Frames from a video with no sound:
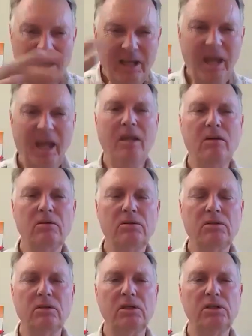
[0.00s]
angled
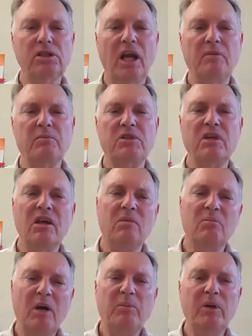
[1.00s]
sort of shapes
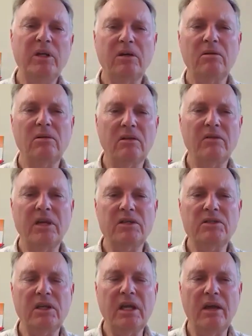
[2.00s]
by putting all of these
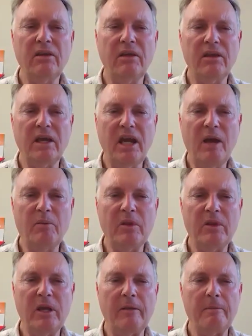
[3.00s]
together that happen
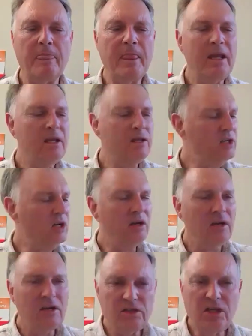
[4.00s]
there. So
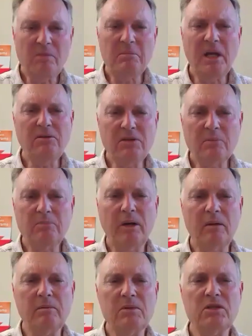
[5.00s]
geometric
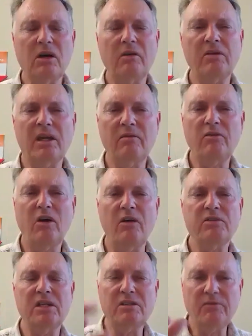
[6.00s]
problem solving
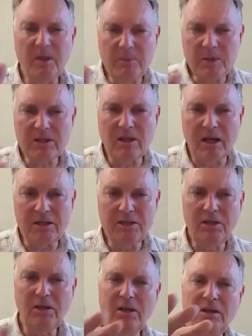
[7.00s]
involves this flip, slide,
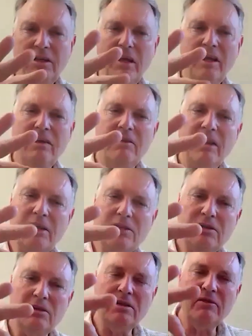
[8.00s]
turn, that
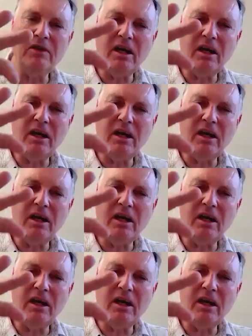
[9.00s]
sort of